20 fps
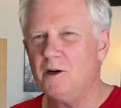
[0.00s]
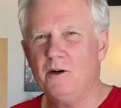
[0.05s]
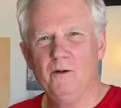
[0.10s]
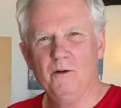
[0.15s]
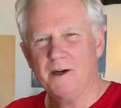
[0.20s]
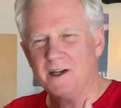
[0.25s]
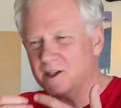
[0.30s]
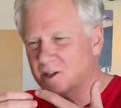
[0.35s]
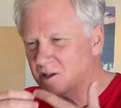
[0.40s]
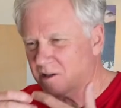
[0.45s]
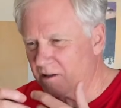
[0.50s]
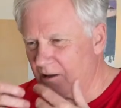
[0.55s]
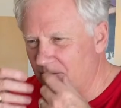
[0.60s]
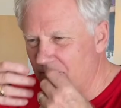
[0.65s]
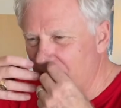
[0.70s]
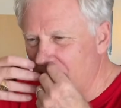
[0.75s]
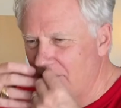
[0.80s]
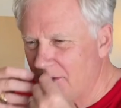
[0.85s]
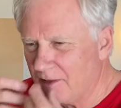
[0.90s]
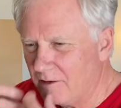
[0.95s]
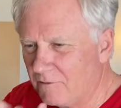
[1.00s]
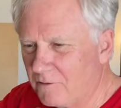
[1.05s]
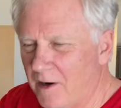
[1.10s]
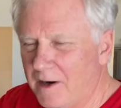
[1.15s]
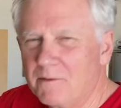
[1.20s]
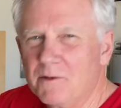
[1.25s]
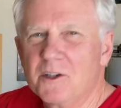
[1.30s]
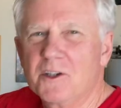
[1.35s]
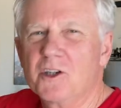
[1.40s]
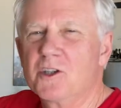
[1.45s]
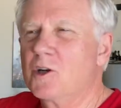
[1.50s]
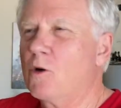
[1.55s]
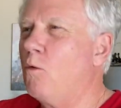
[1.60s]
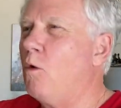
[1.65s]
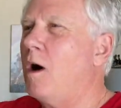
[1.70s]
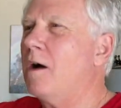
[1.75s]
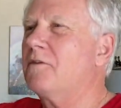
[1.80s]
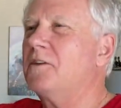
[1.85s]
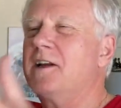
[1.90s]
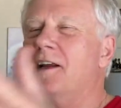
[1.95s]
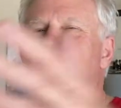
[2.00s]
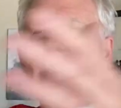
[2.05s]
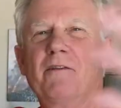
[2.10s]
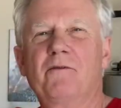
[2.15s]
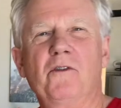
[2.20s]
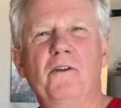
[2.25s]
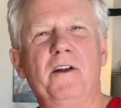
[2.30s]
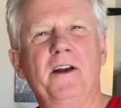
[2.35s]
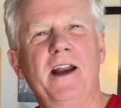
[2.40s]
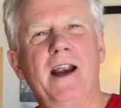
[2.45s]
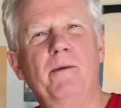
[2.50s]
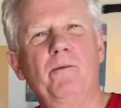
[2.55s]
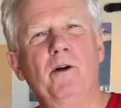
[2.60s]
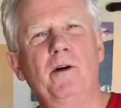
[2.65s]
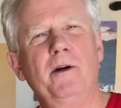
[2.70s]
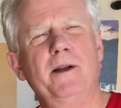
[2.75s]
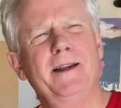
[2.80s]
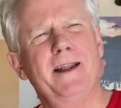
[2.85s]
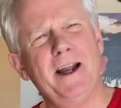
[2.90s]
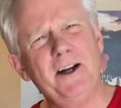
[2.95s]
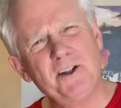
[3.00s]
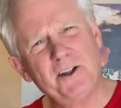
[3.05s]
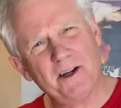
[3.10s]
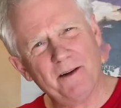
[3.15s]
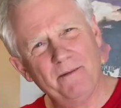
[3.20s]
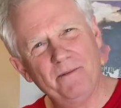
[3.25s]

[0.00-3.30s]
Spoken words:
and the fragrances are wafting out through the neighborhood. Can't you